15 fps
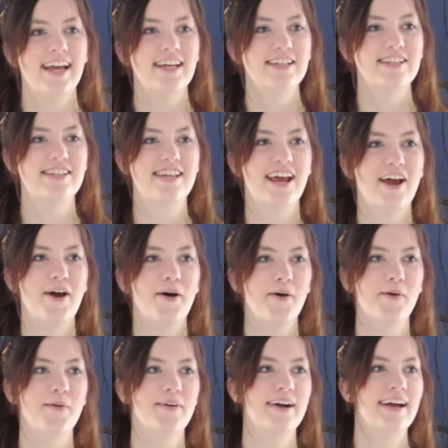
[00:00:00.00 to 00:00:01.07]

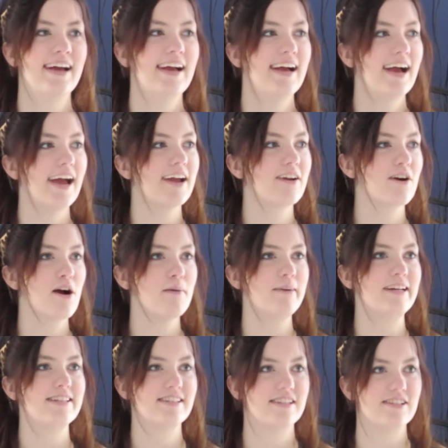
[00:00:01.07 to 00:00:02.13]
So I call my
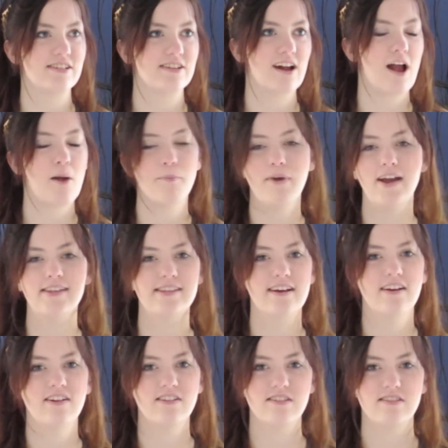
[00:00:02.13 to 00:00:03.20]
sister up, I tell
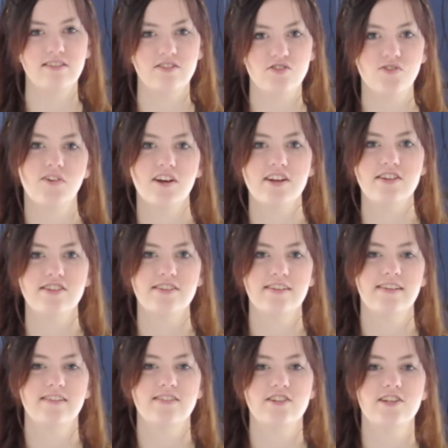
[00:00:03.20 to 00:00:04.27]
her the
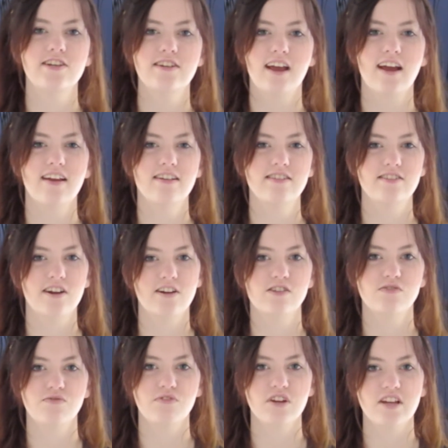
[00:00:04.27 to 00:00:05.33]
situation, she kind of starts
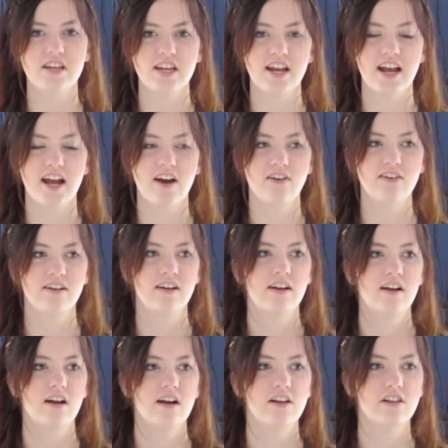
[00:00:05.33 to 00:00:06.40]
freaking out
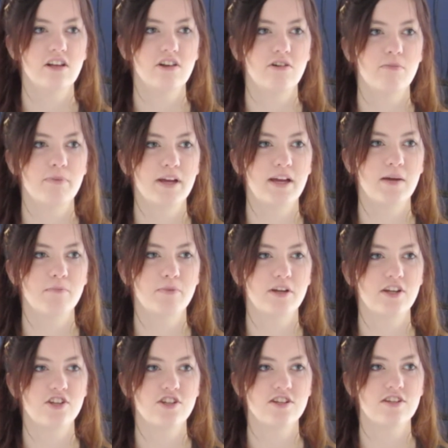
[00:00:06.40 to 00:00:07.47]
a little bit,
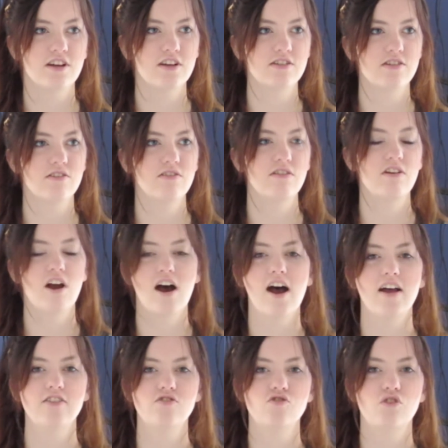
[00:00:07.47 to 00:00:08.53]
but she's also
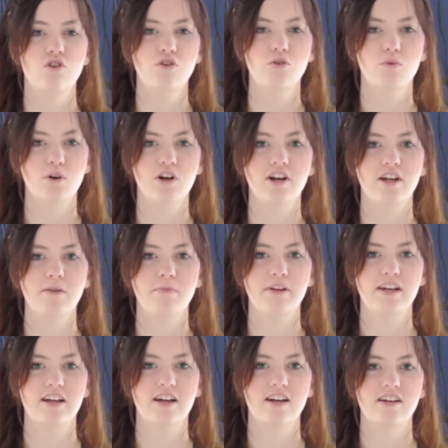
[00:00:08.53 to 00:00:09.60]
not too worried
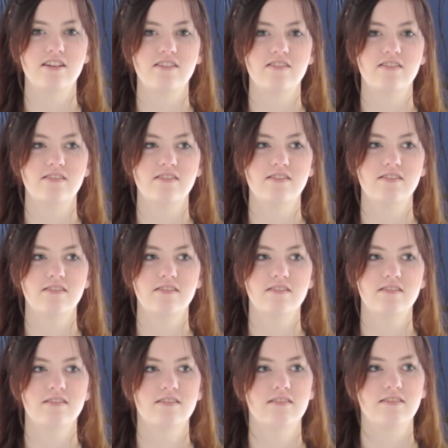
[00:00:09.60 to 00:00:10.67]
because
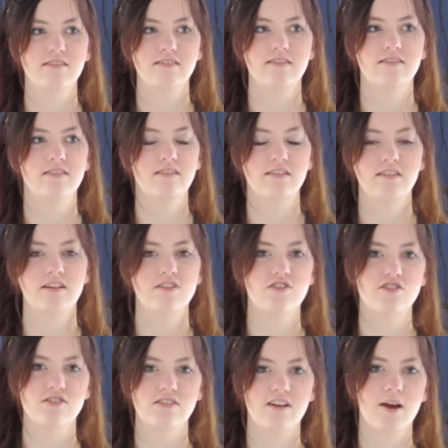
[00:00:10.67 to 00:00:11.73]
they're
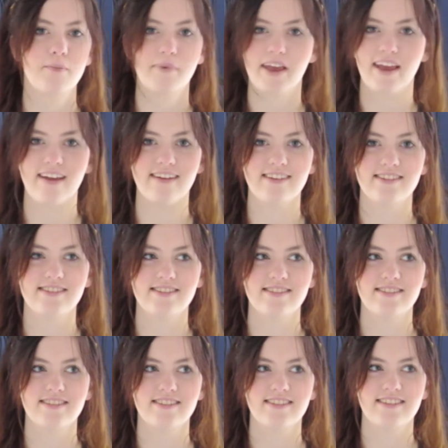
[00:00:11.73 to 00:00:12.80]
just cupcakes.
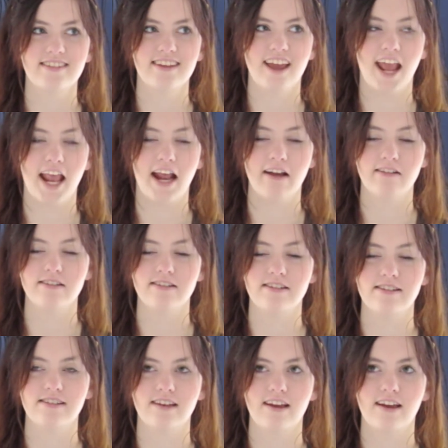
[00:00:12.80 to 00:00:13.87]
And I was
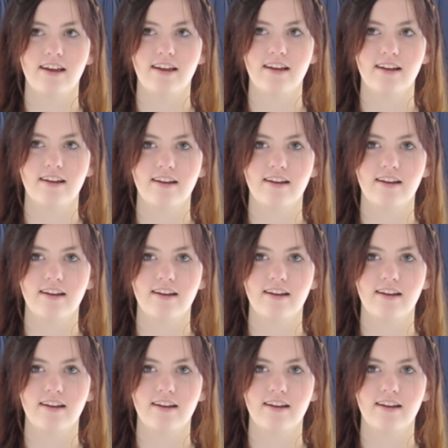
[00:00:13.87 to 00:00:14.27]
just like,